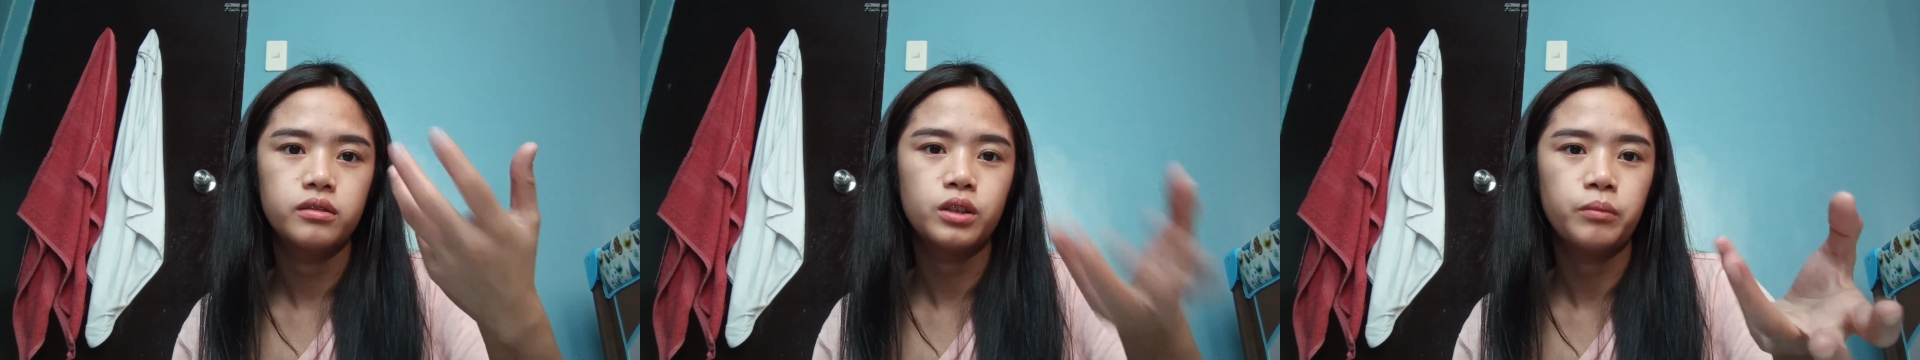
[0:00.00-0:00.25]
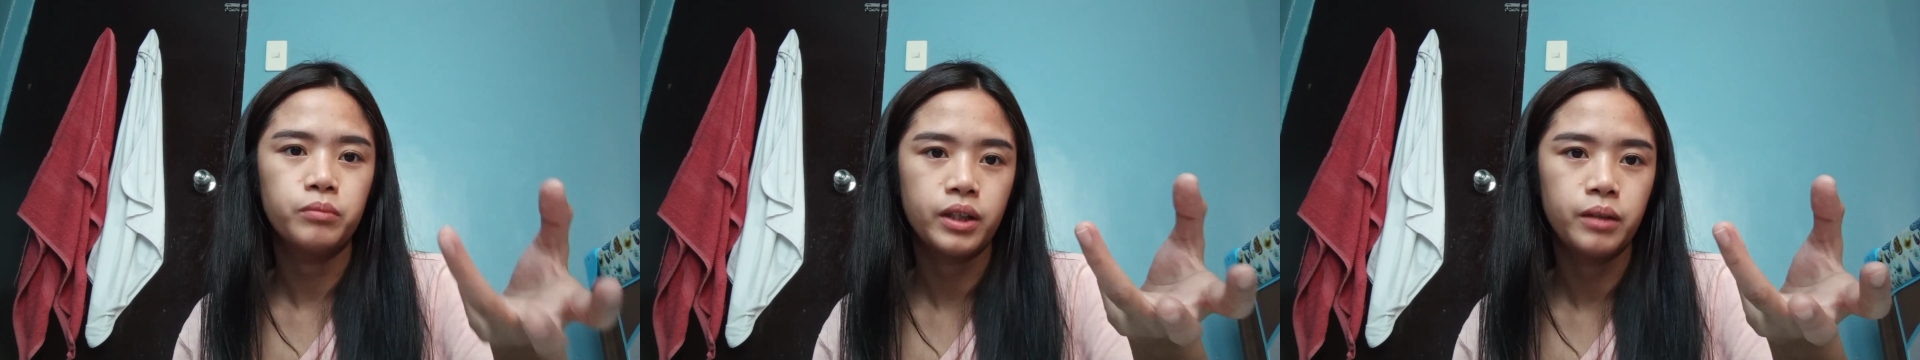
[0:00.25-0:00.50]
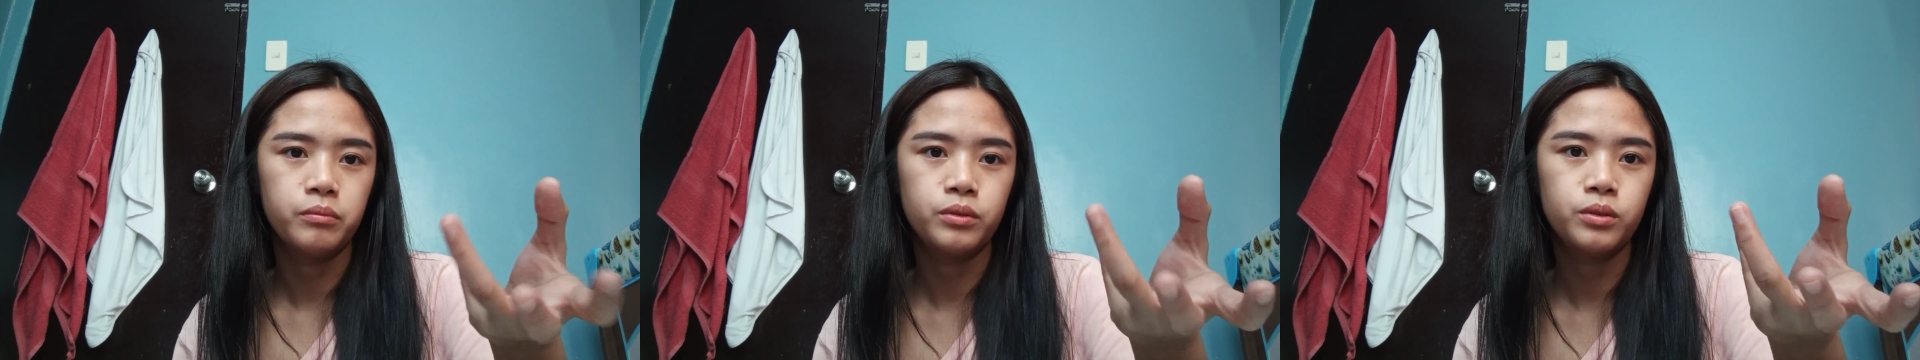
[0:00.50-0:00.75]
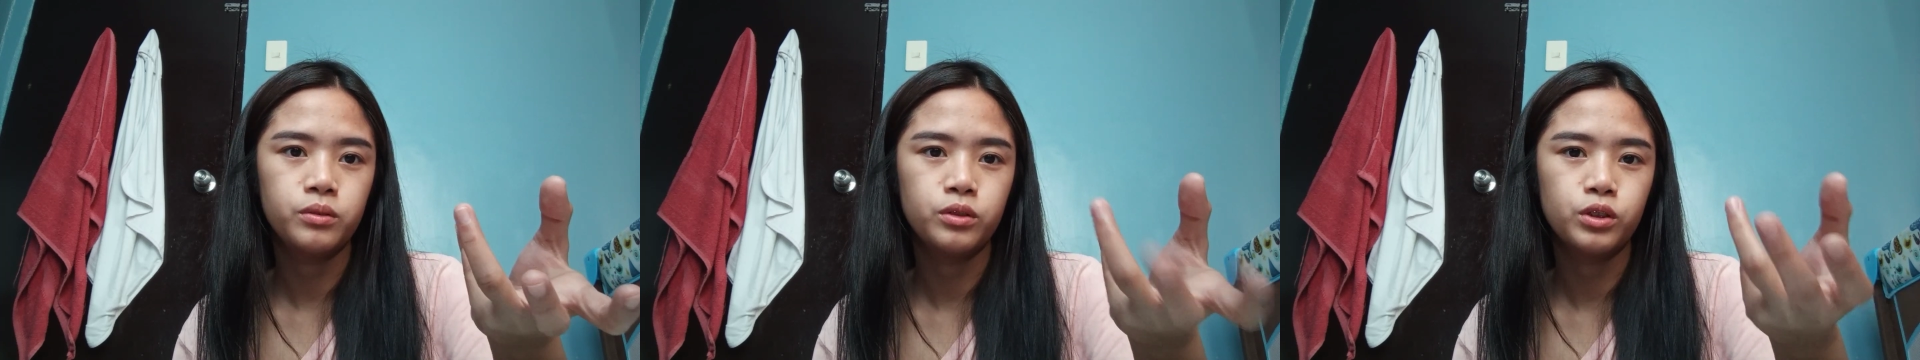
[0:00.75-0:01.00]

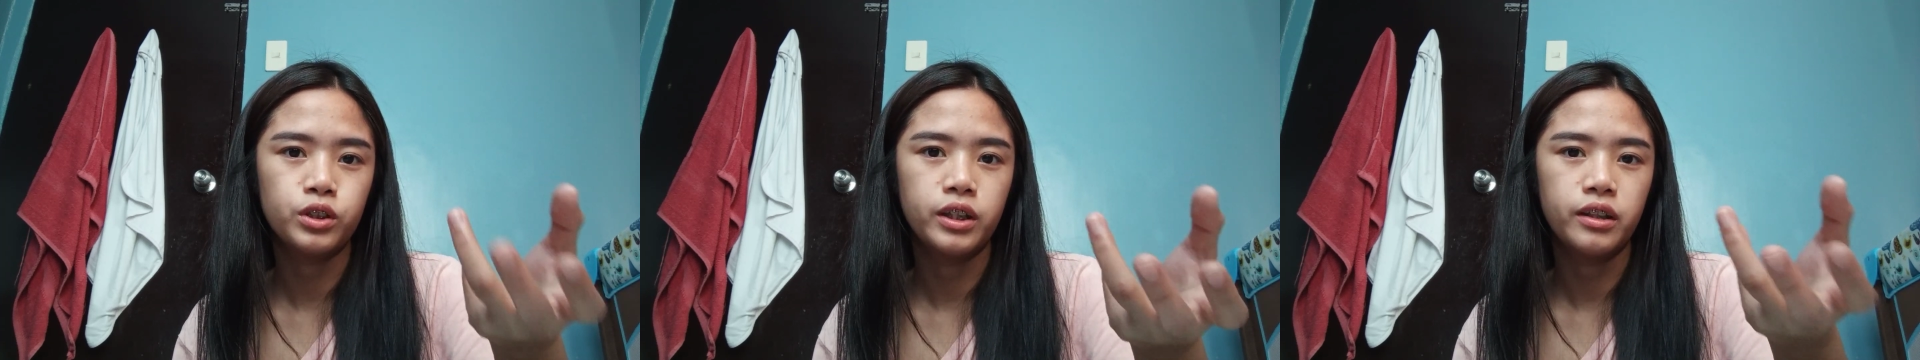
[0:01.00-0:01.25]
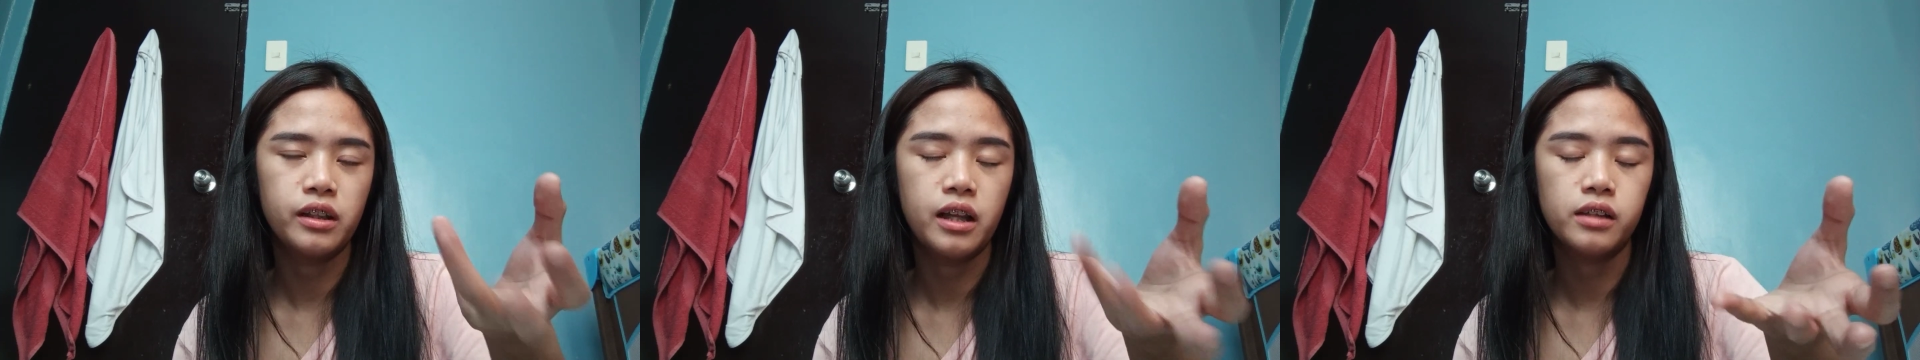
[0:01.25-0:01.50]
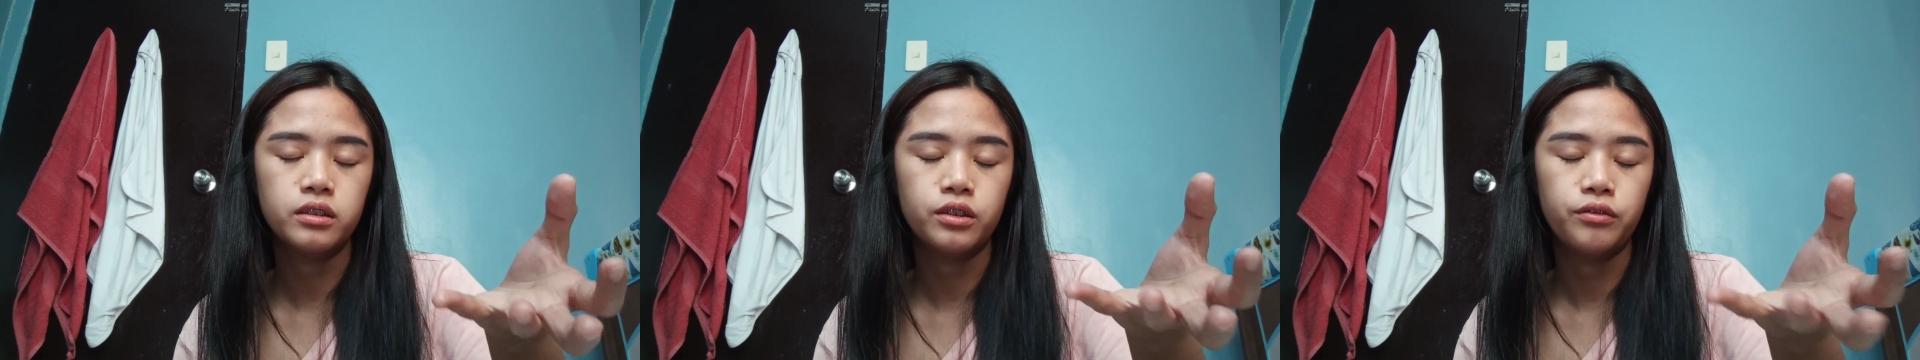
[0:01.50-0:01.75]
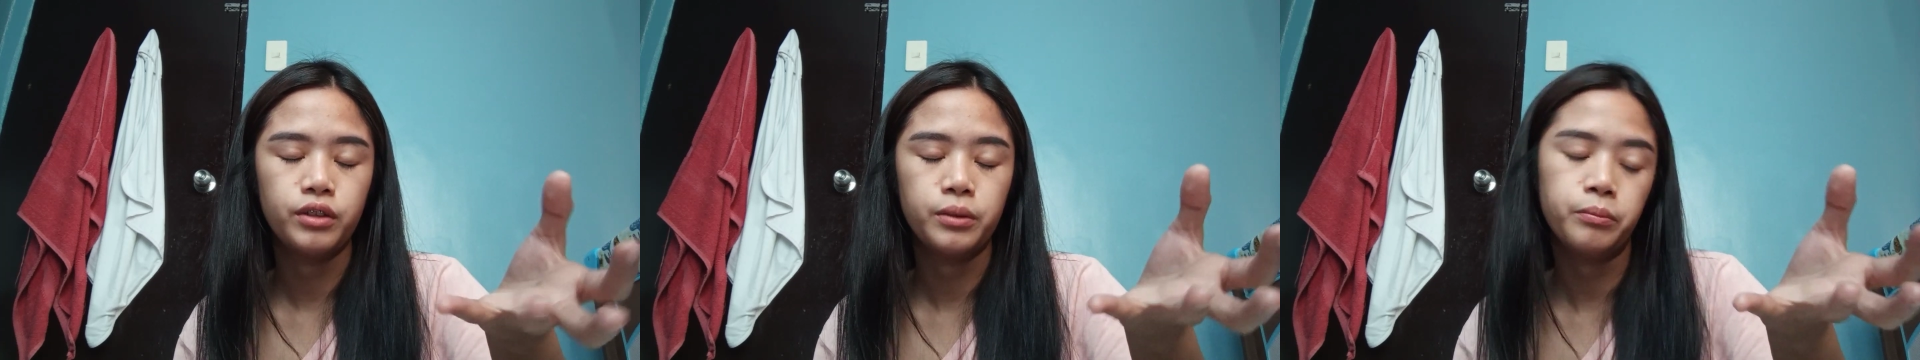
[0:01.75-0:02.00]
sometimes during the last
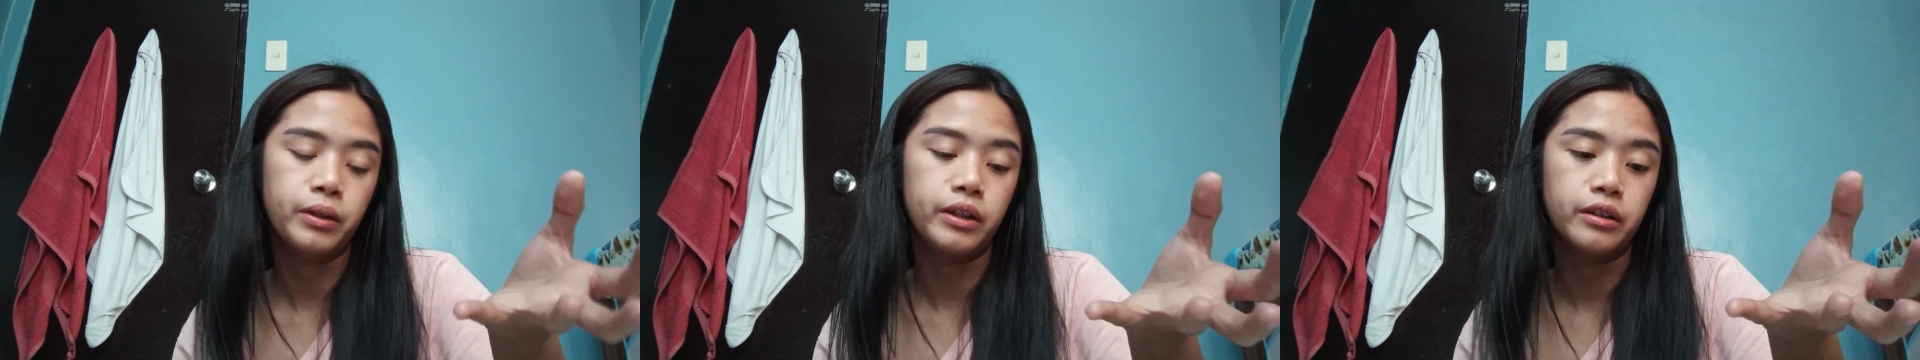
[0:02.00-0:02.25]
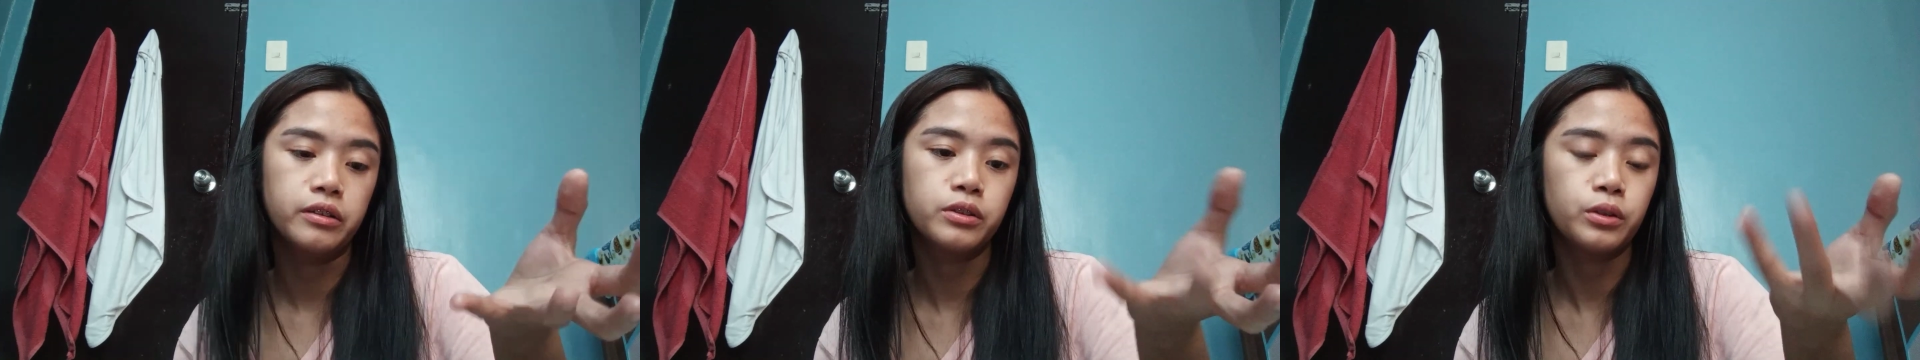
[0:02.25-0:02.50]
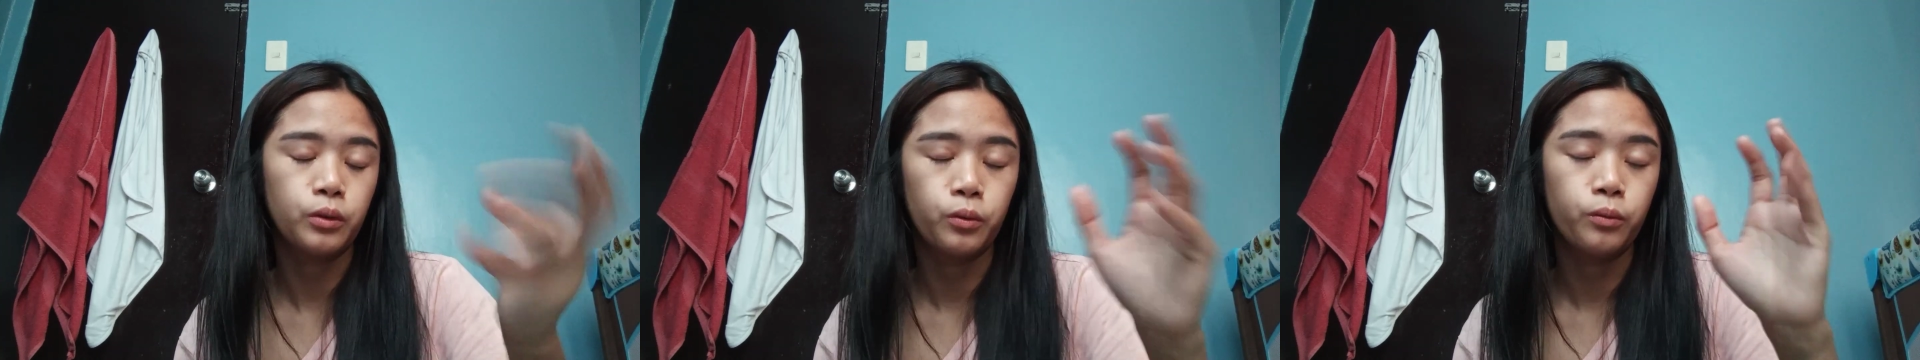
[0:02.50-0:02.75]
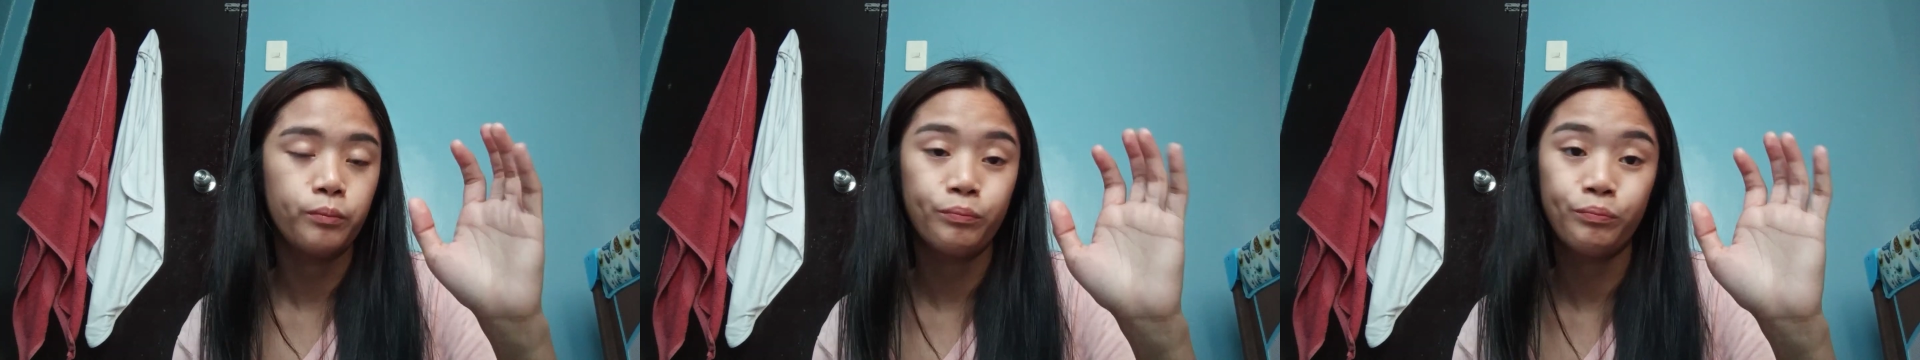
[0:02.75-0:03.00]
day of their period. So,